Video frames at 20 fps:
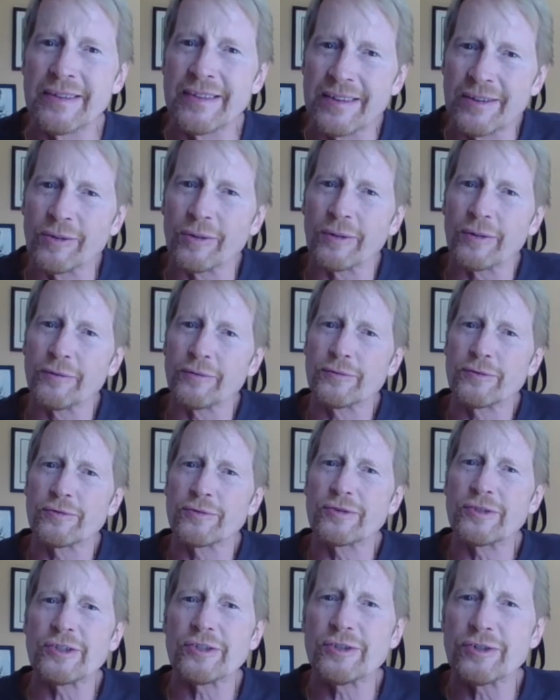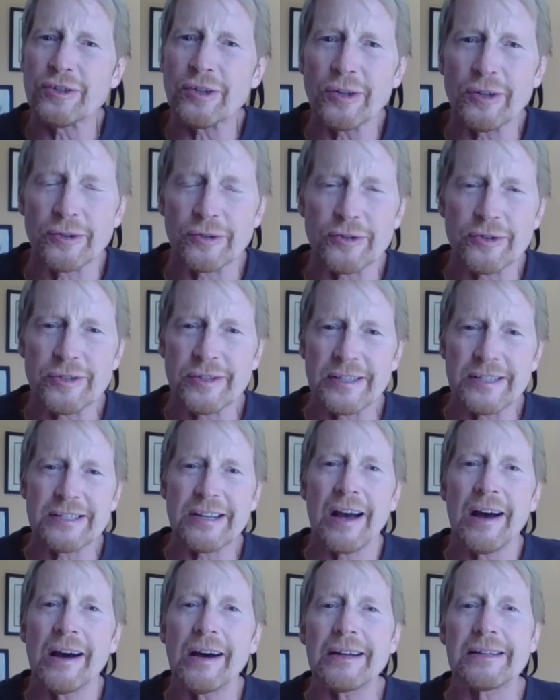sort of search, this
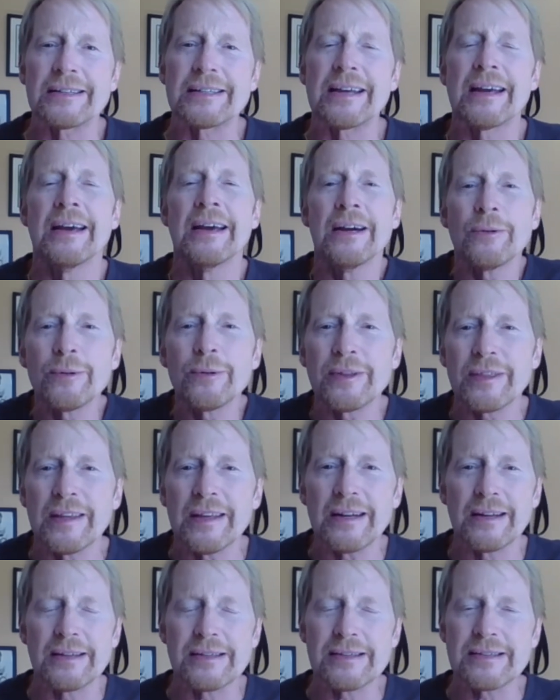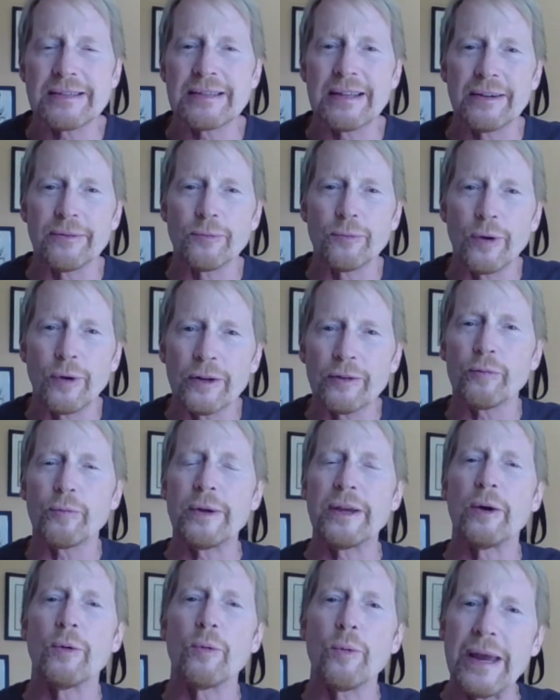hunt within us that once
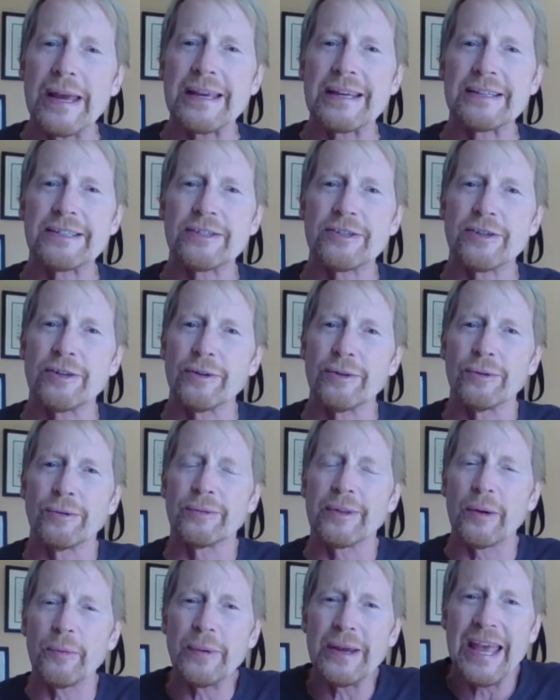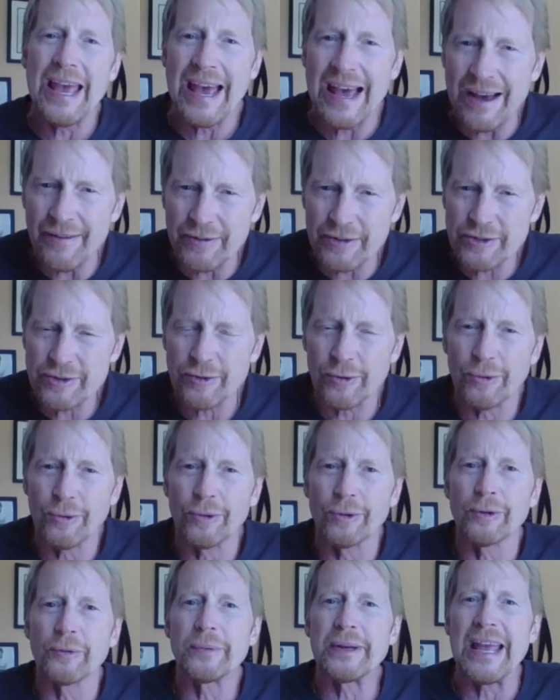we awaken to that we have a
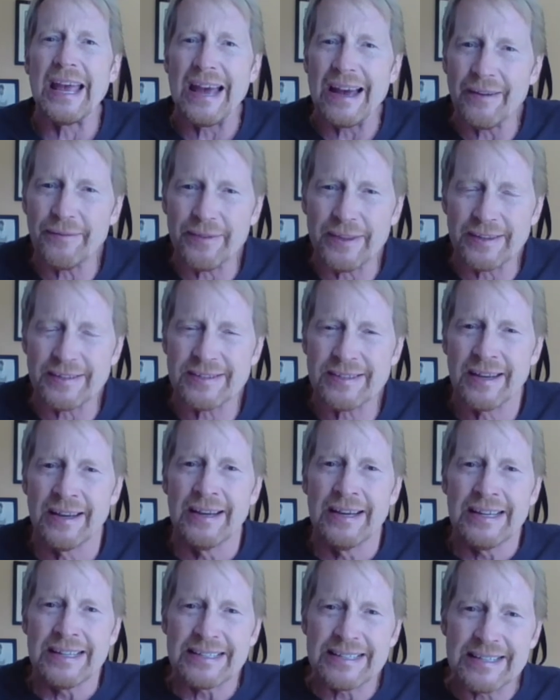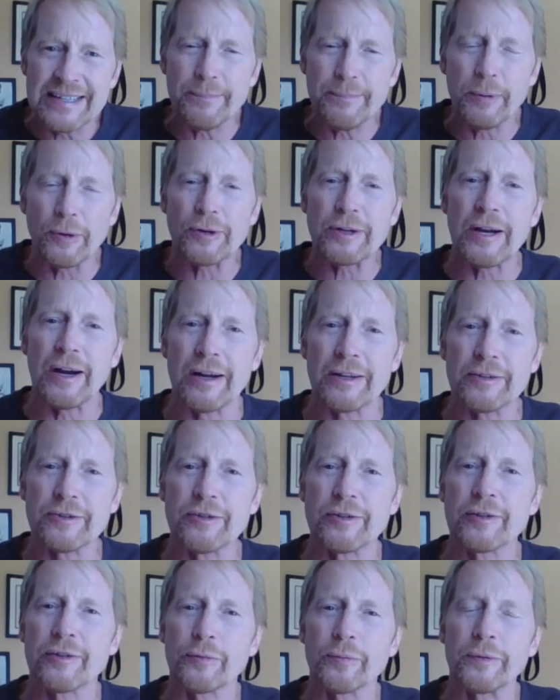soul or we have this deeper
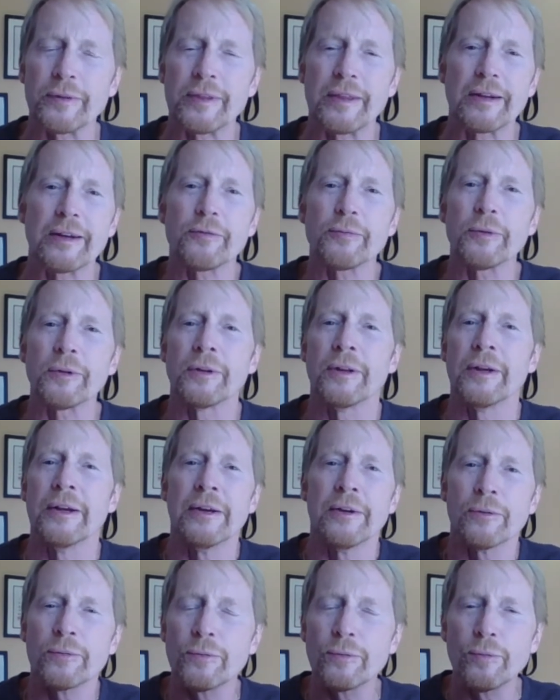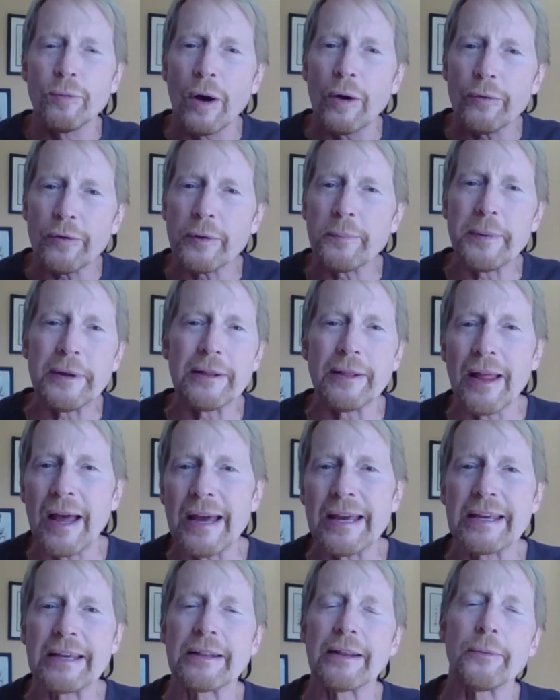consciousness within us, well, what would it be
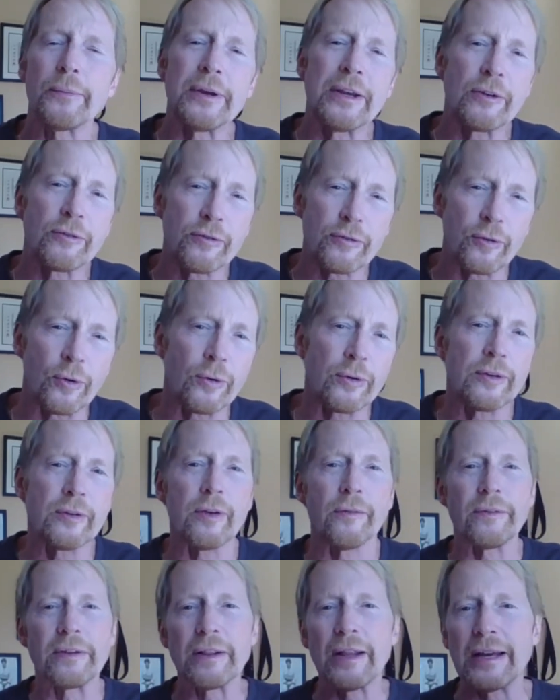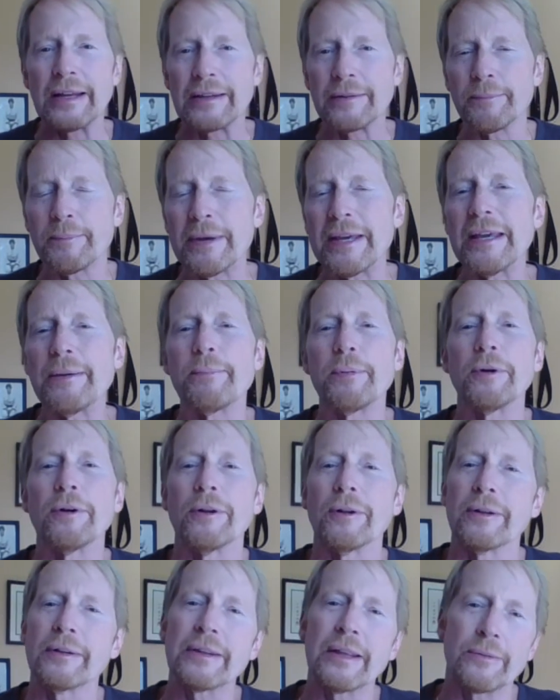like? And then we hear stories of enlightened
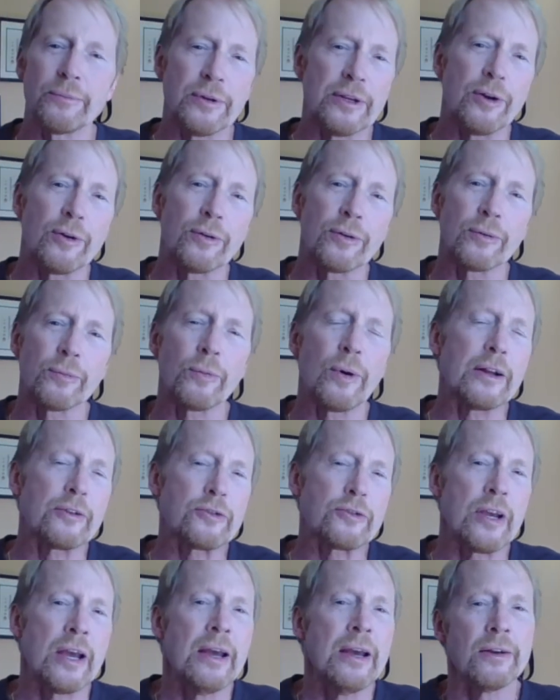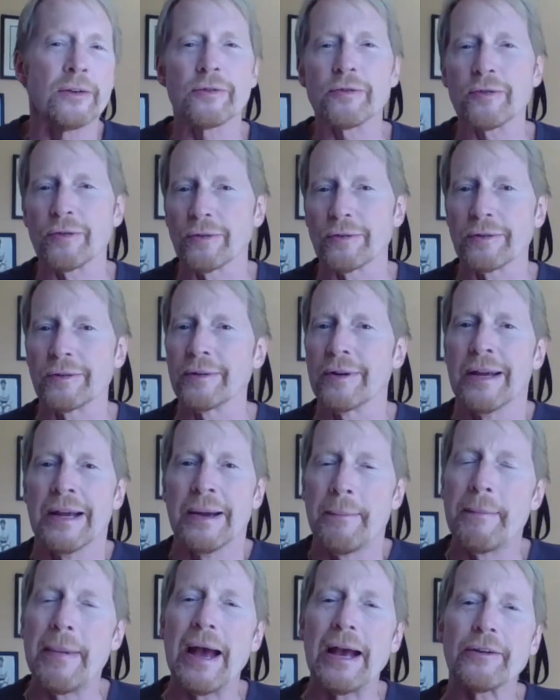people, and then we go to watch
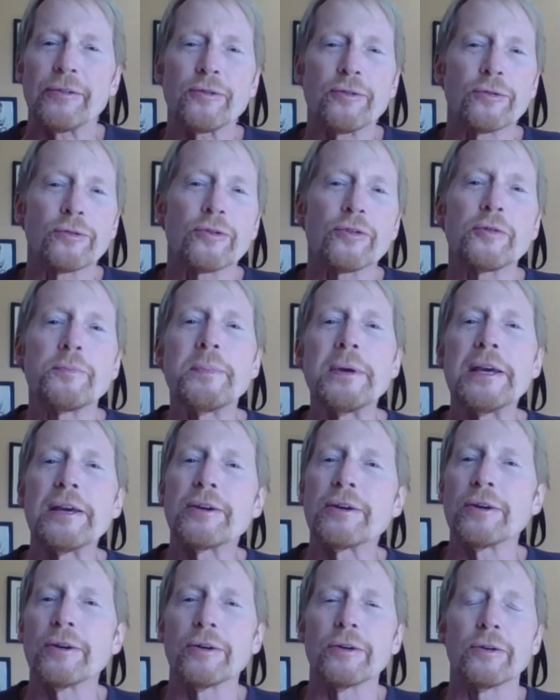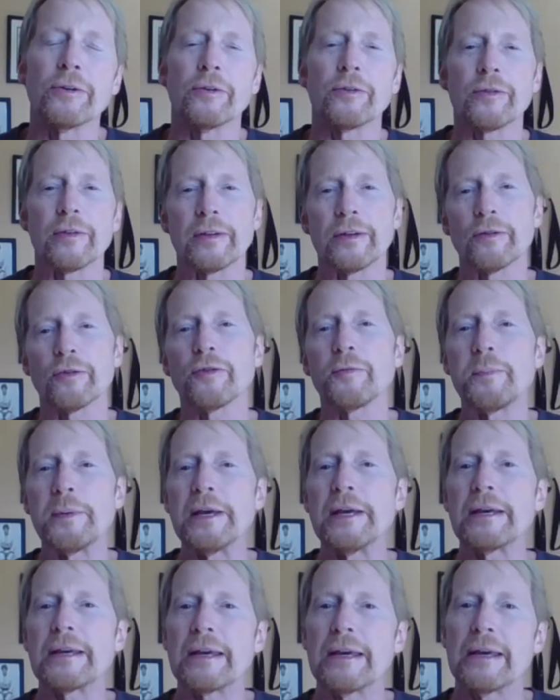certain master speakers, and they're
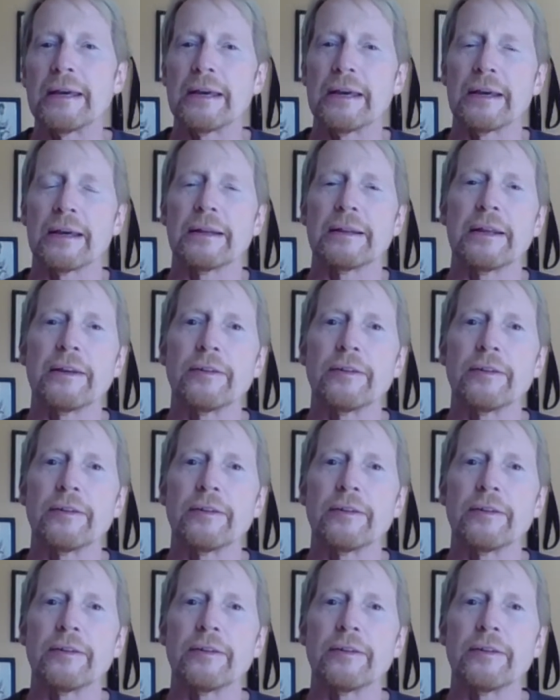speaking, and